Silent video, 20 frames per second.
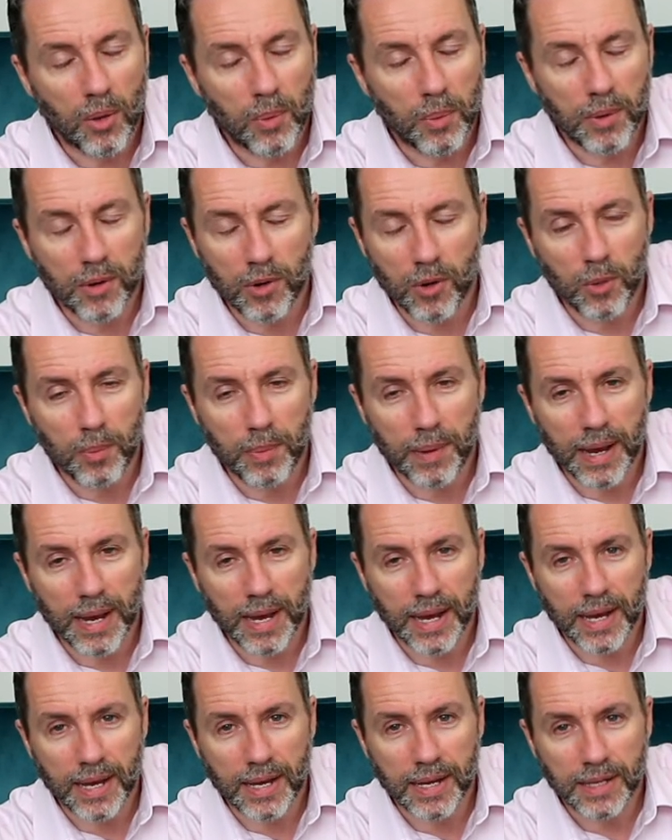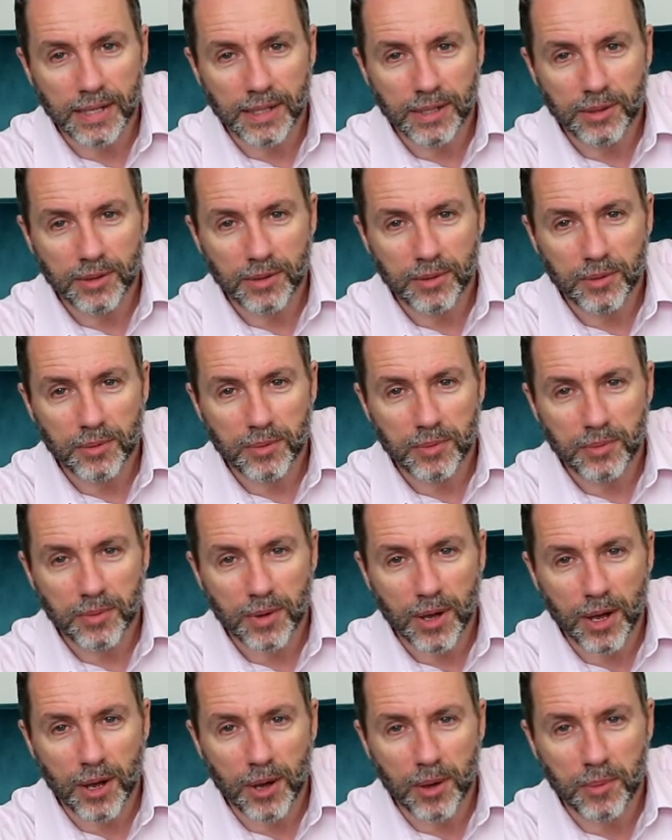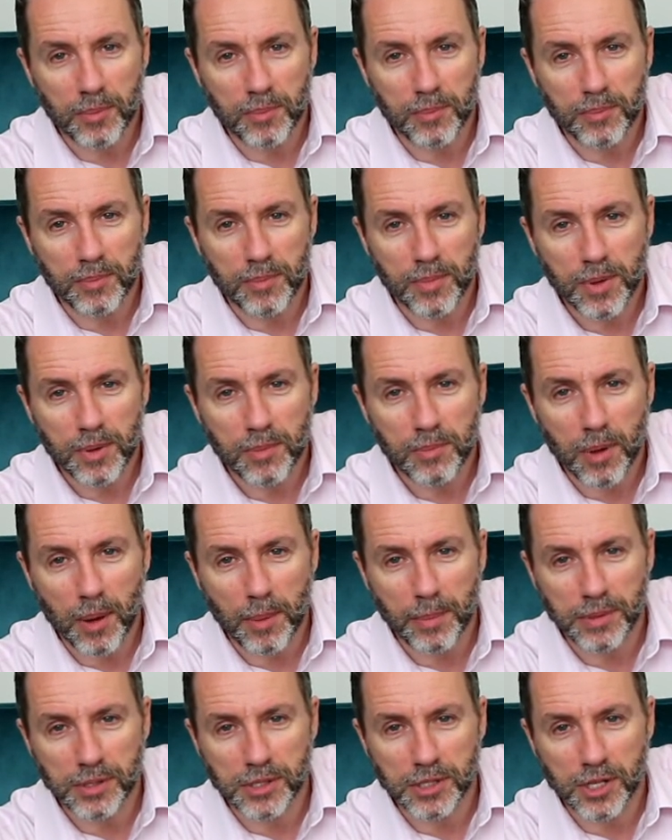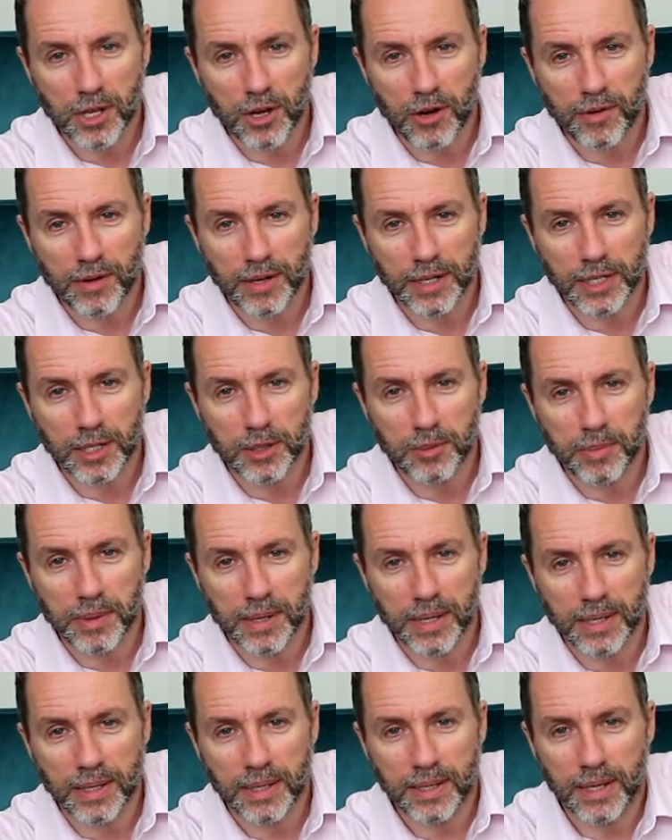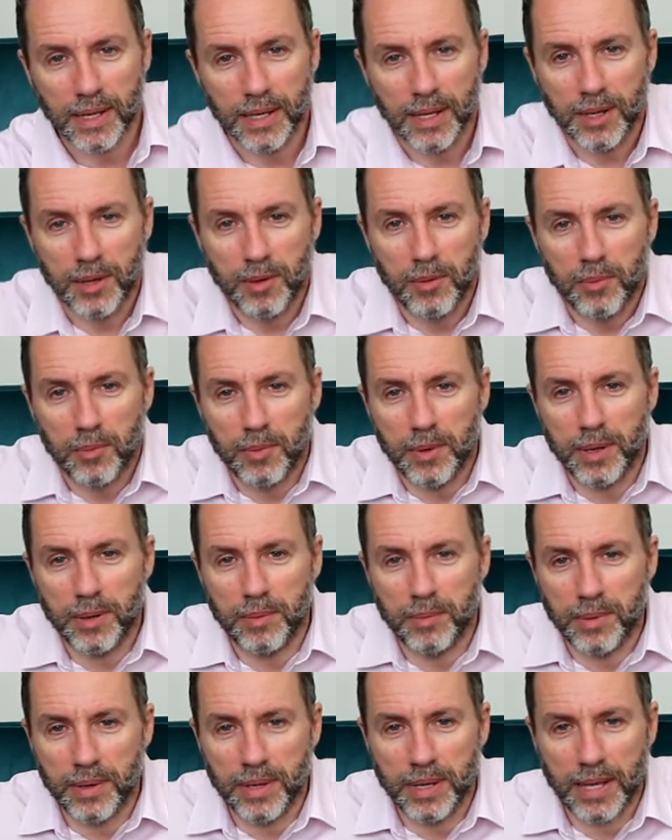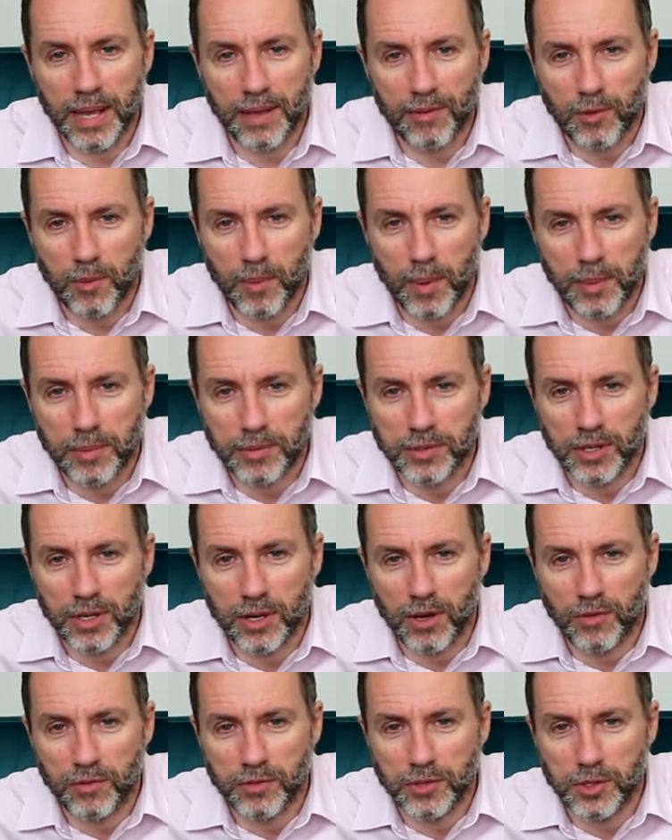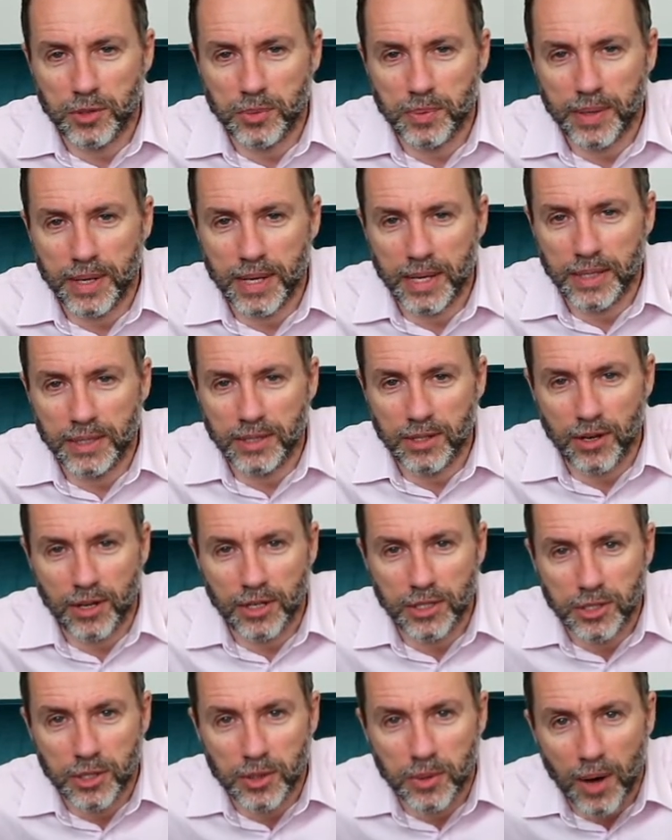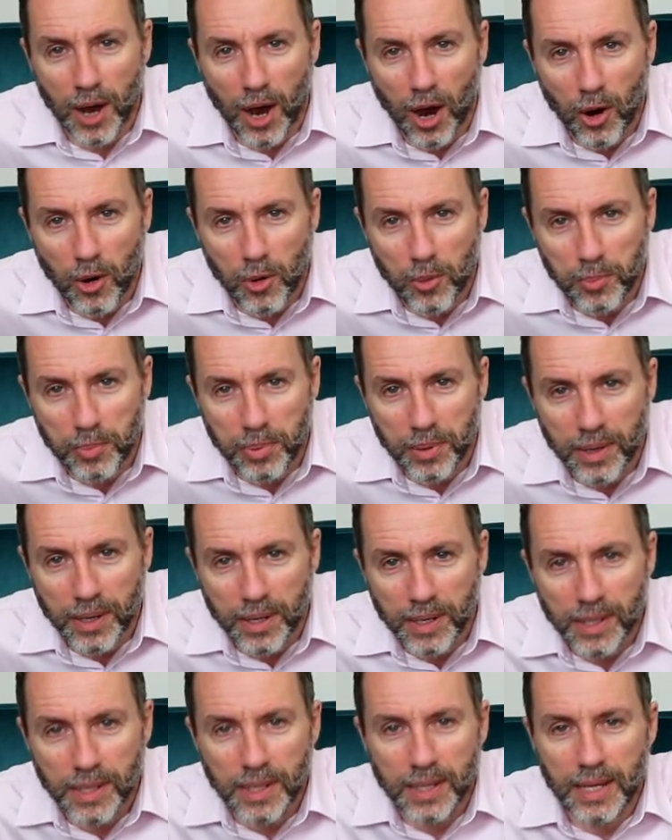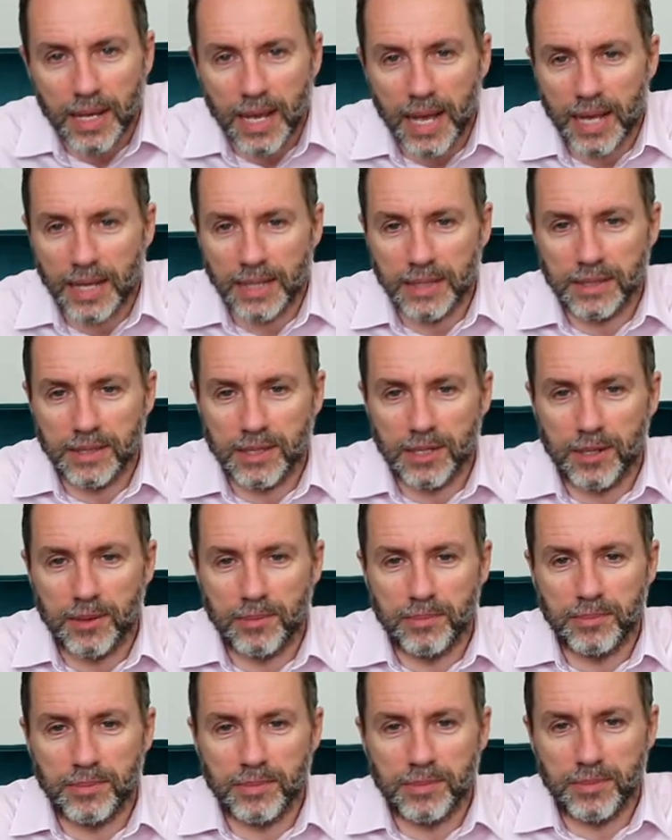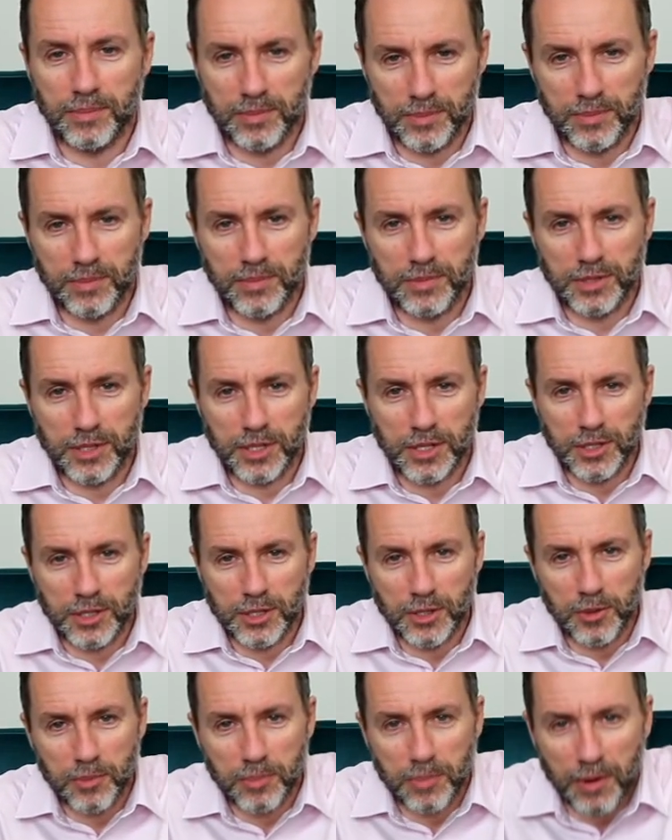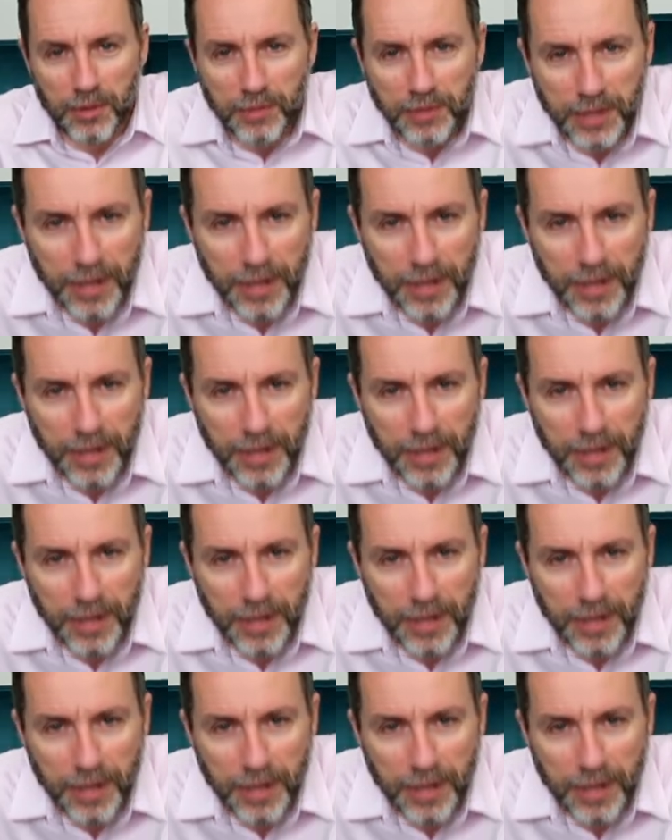We're all back. Might be slurring a little bit. We will have a website after this weekend, I do hope. And see you soon. Bye for